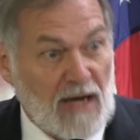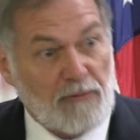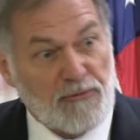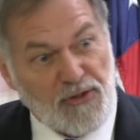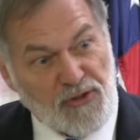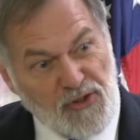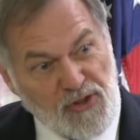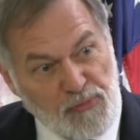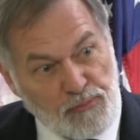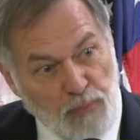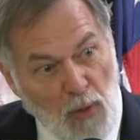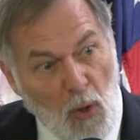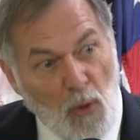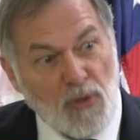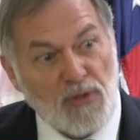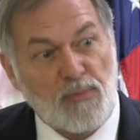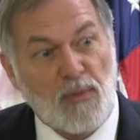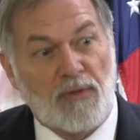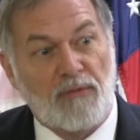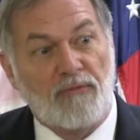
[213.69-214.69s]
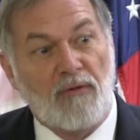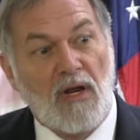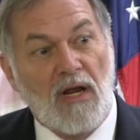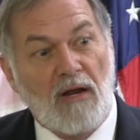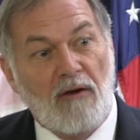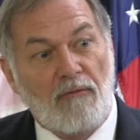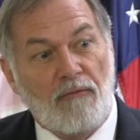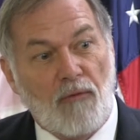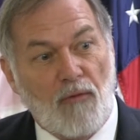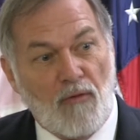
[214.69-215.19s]
I was a spokesman
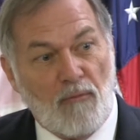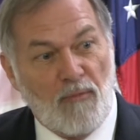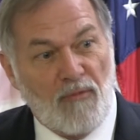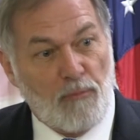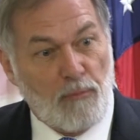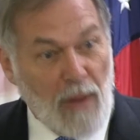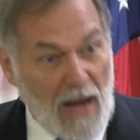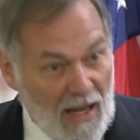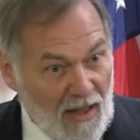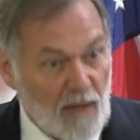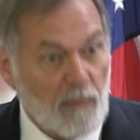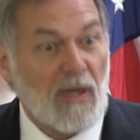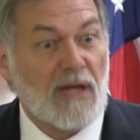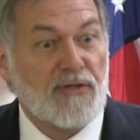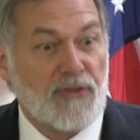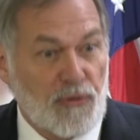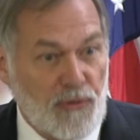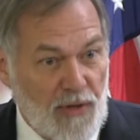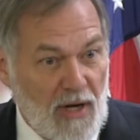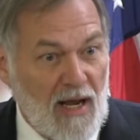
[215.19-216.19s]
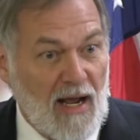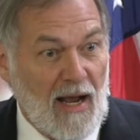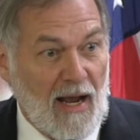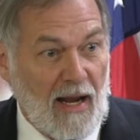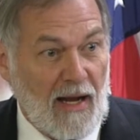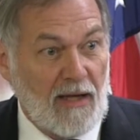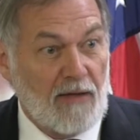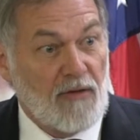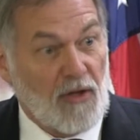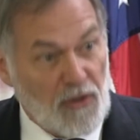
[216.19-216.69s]
for Ballot Measure
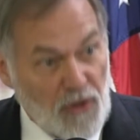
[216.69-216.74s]
9,